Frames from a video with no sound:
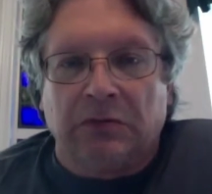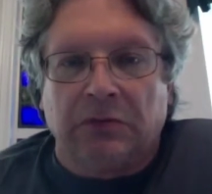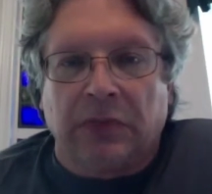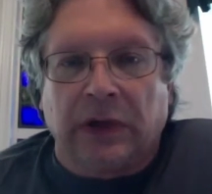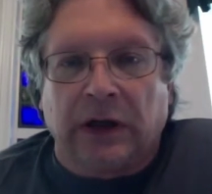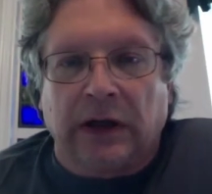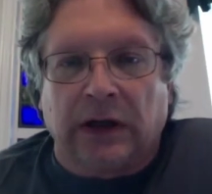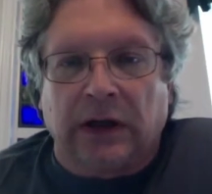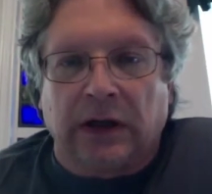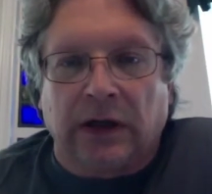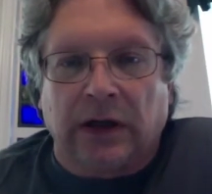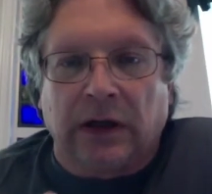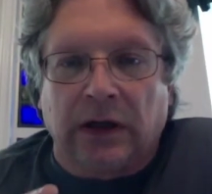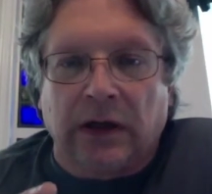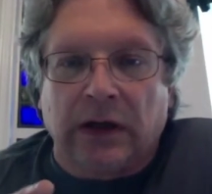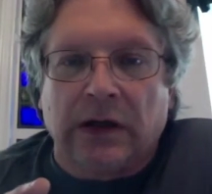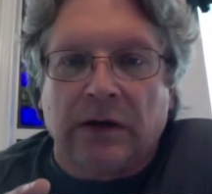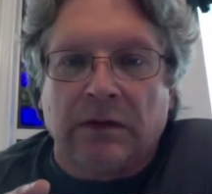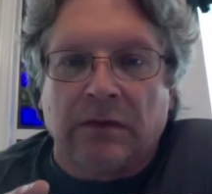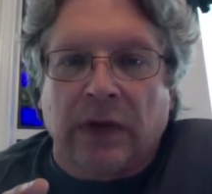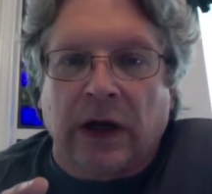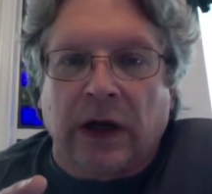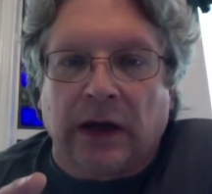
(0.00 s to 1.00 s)
But,
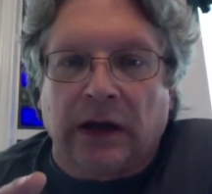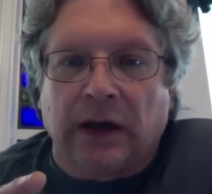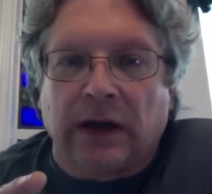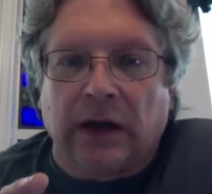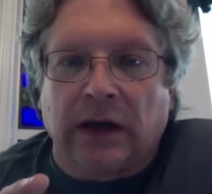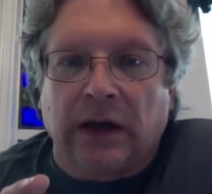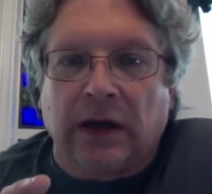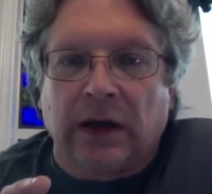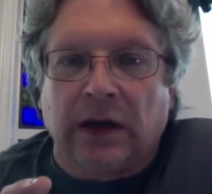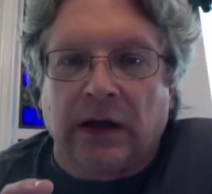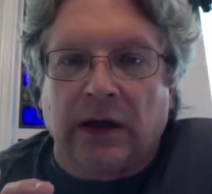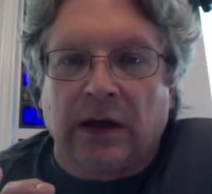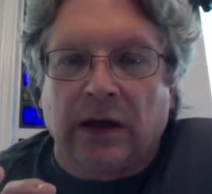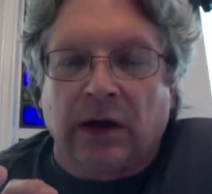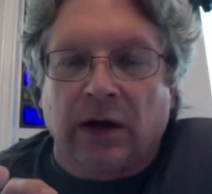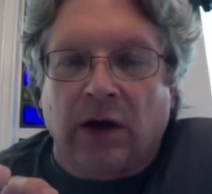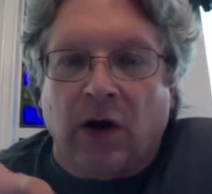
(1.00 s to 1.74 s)
but the